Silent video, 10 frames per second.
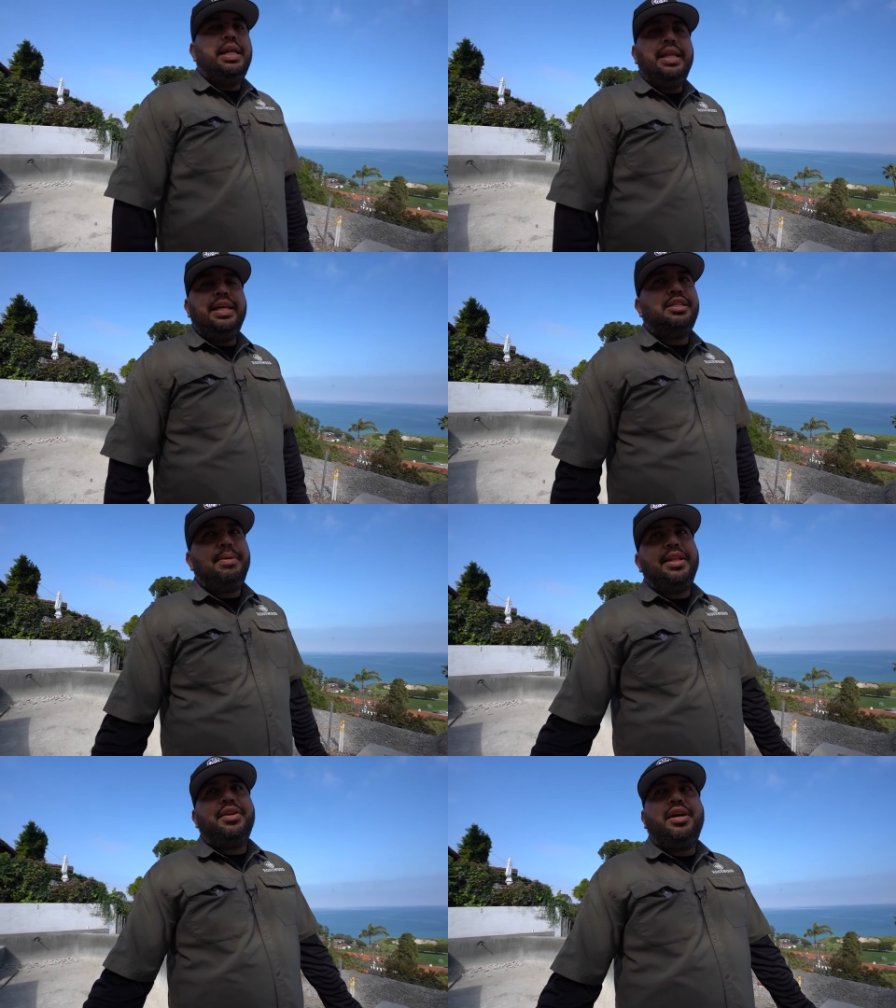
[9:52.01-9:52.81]
Then the
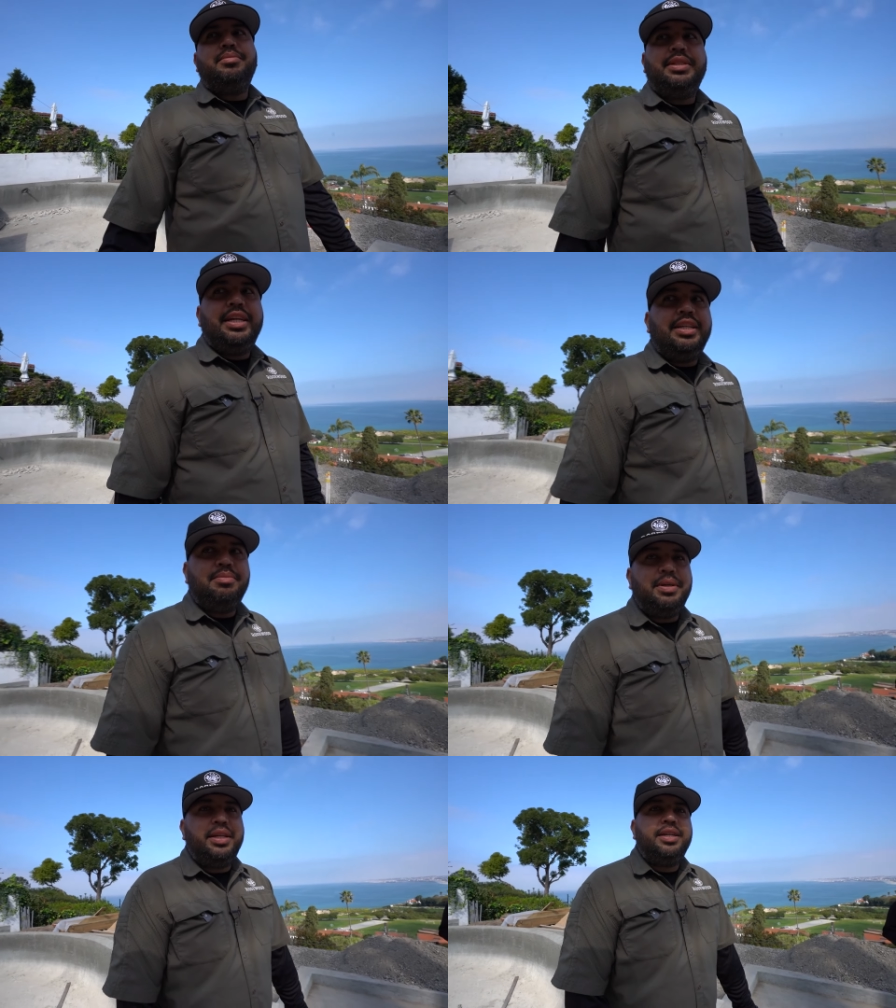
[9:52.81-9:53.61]
inspector comes and gives
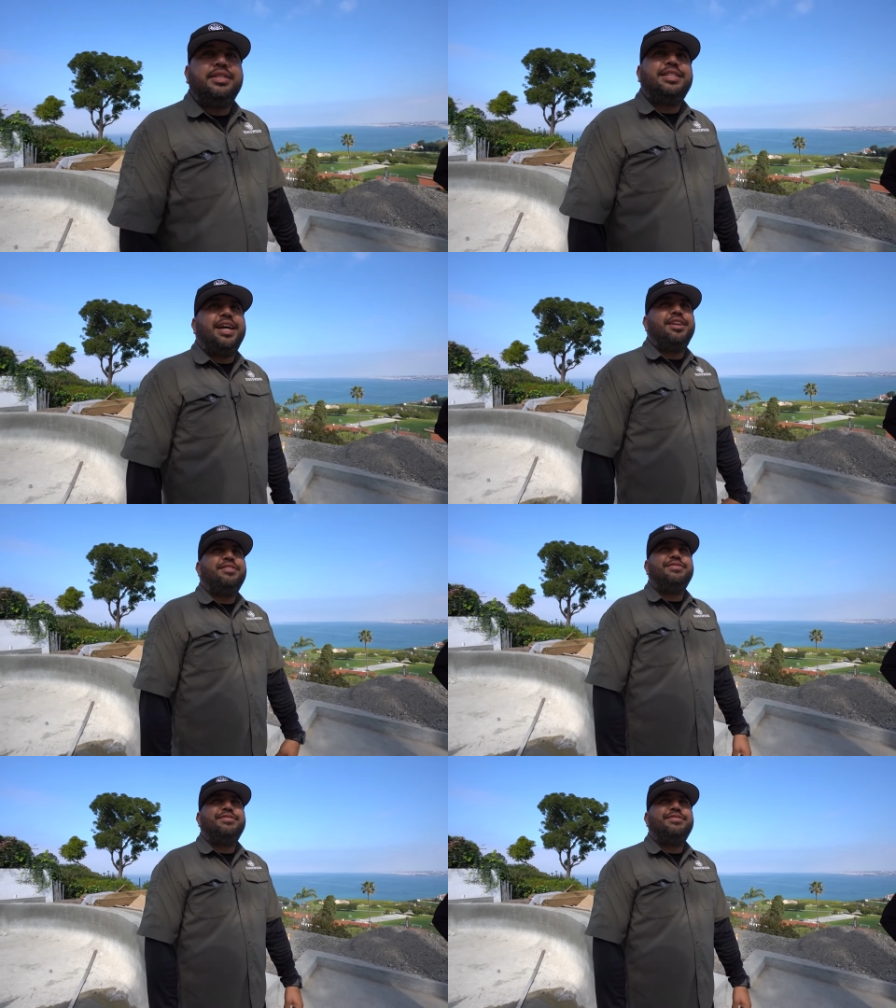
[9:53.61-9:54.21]
me a sign up.